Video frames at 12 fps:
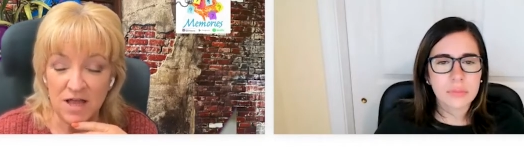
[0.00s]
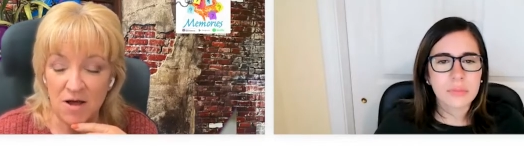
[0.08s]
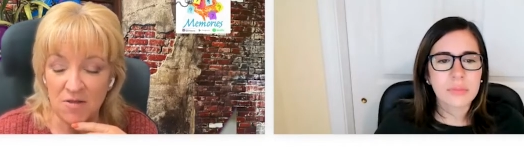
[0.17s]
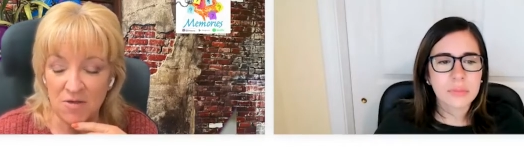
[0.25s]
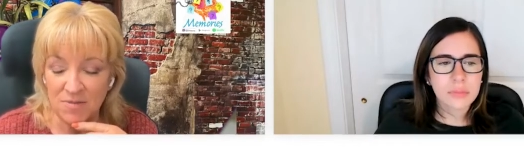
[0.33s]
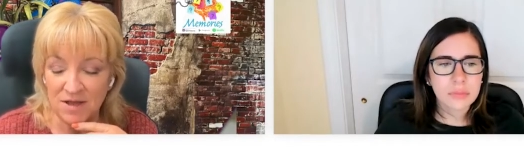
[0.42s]

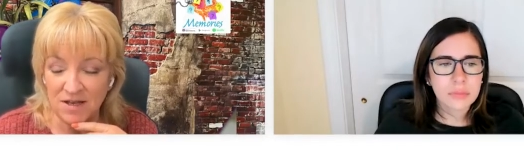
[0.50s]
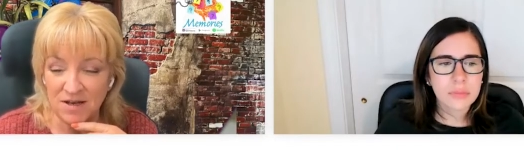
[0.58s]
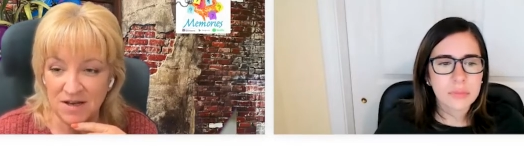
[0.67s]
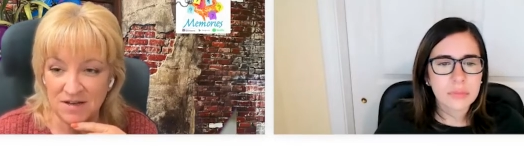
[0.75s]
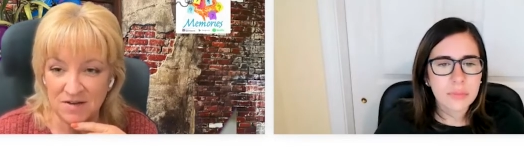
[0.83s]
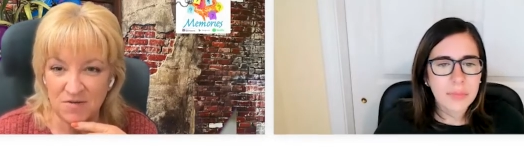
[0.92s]
Speaker 1: allow them in
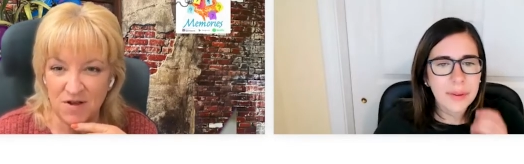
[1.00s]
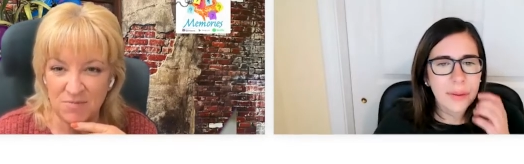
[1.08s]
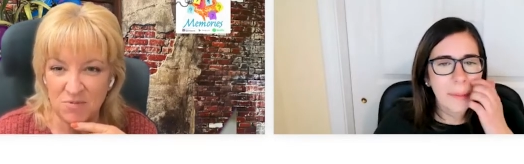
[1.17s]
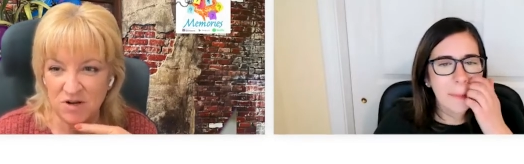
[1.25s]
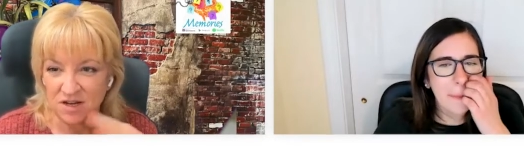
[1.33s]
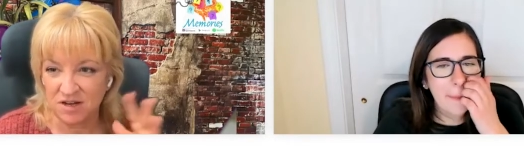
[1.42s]
if i
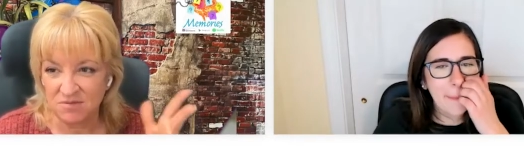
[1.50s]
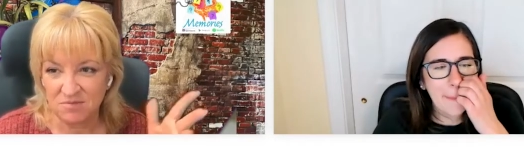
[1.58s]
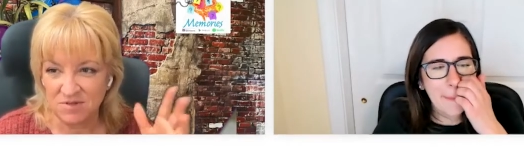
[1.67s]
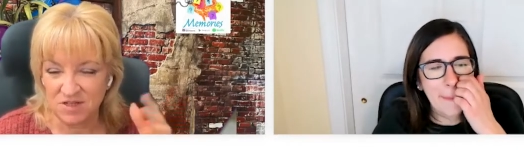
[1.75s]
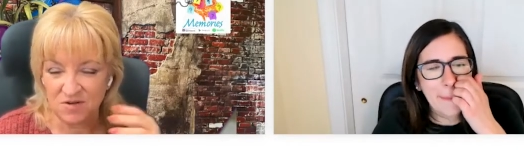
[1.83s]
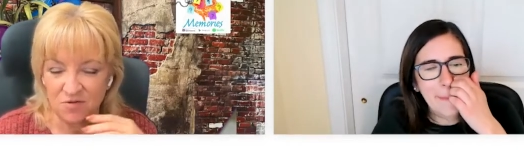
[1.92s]
put in
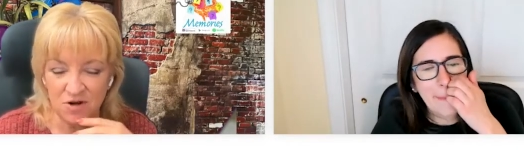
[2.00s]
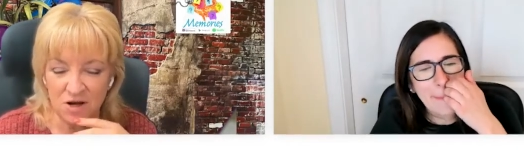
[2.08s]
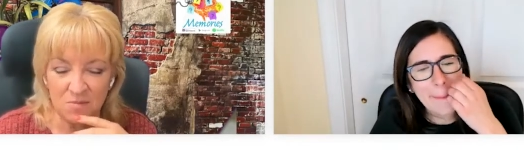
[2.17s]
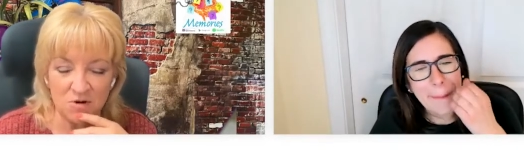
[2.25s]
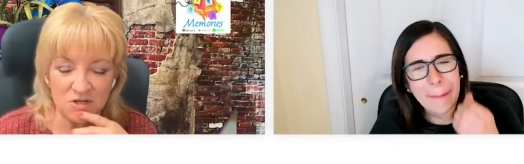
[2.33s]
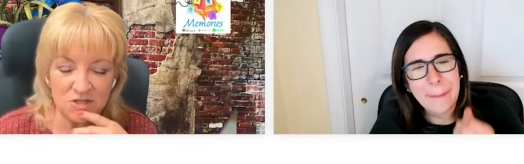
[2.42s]
different
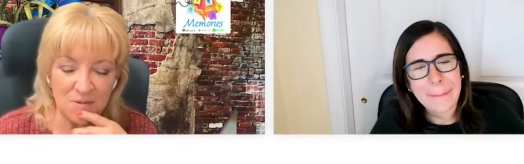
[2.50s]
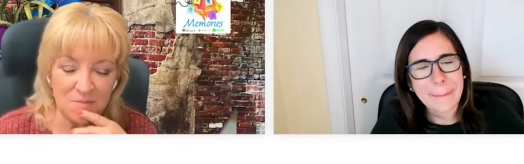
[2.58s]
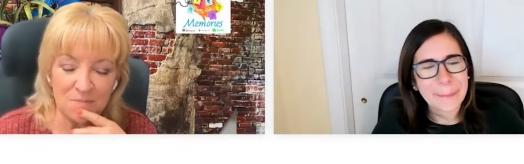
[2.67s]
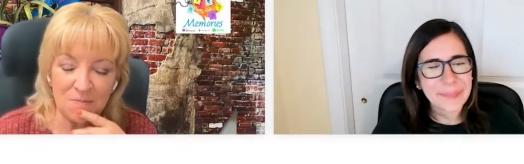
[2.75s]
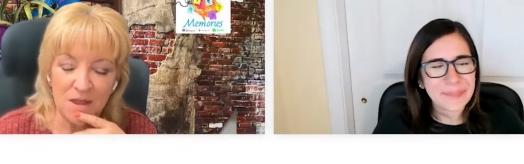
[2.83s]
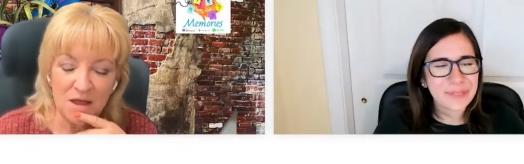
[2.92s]
number or
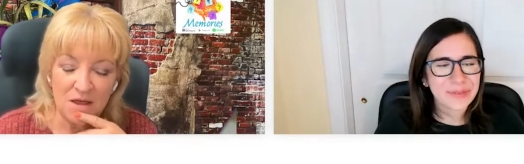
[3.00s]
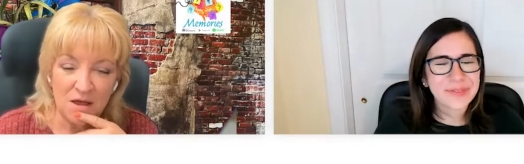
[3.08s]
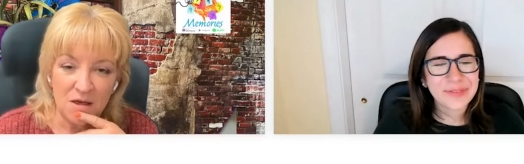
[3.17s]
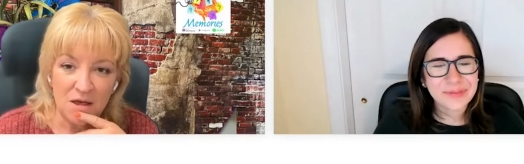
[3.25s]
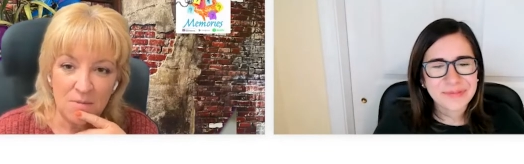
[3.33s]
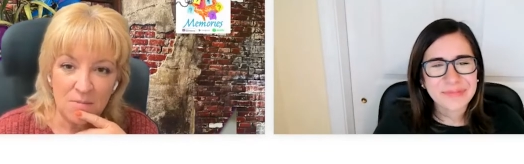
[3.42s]
something
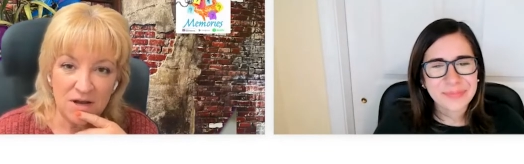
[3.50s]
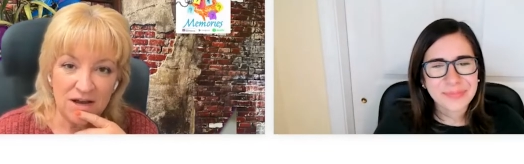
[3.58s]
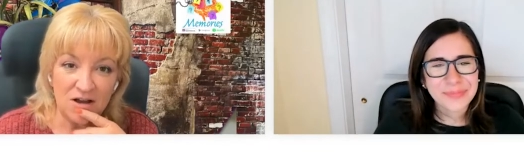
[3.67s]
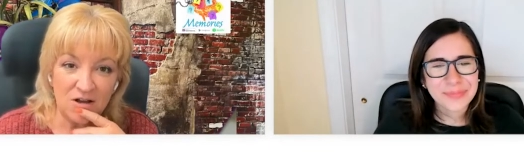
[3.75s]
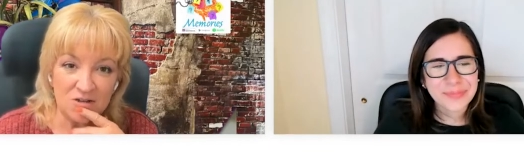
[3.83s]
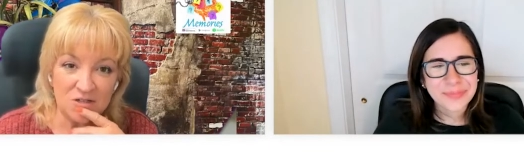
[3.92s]
but I
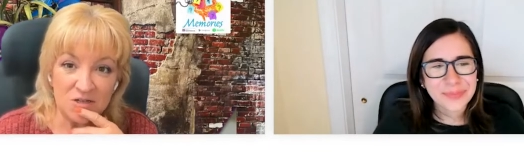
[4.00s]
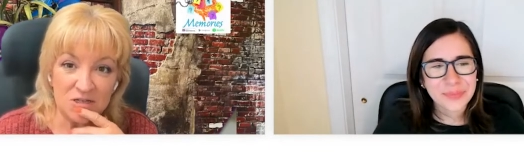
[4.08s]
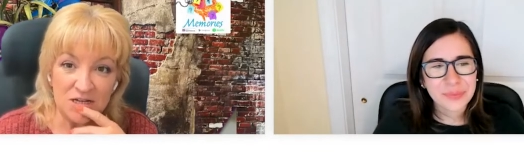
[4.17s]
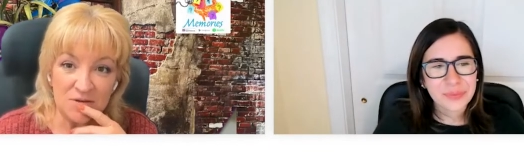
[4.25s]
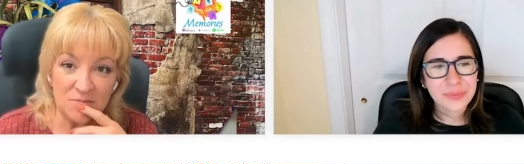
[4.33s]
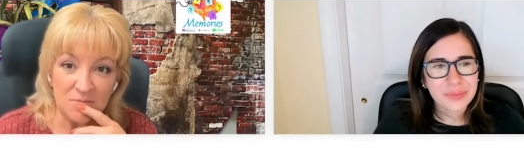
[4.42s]
can also
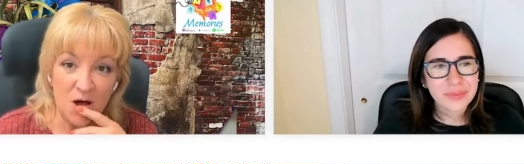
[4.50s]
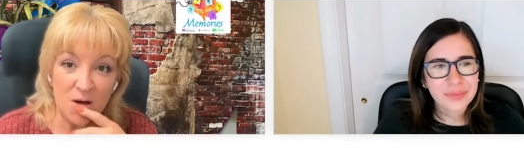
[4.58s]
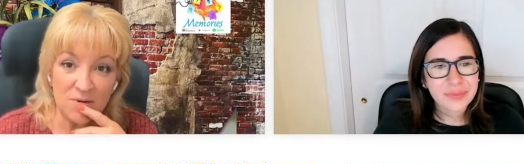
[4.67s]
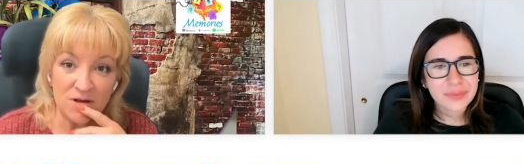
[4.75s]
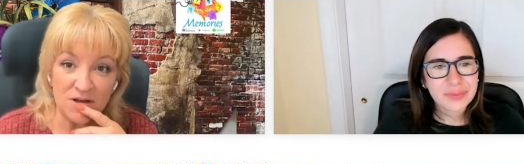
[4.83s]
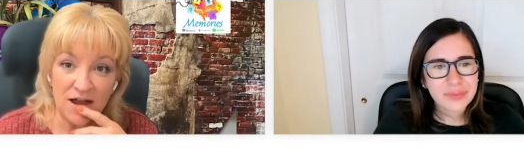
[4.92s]
see
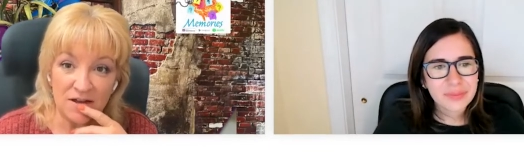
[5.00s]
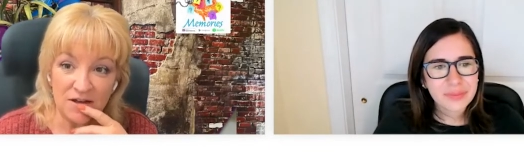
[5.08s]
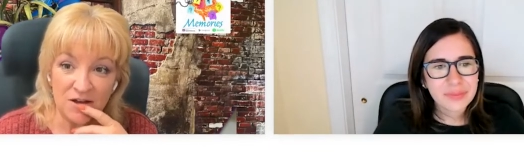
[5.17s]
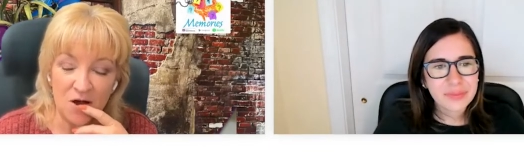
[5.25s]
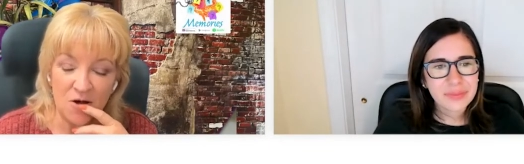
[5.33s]
mom and dad, you know,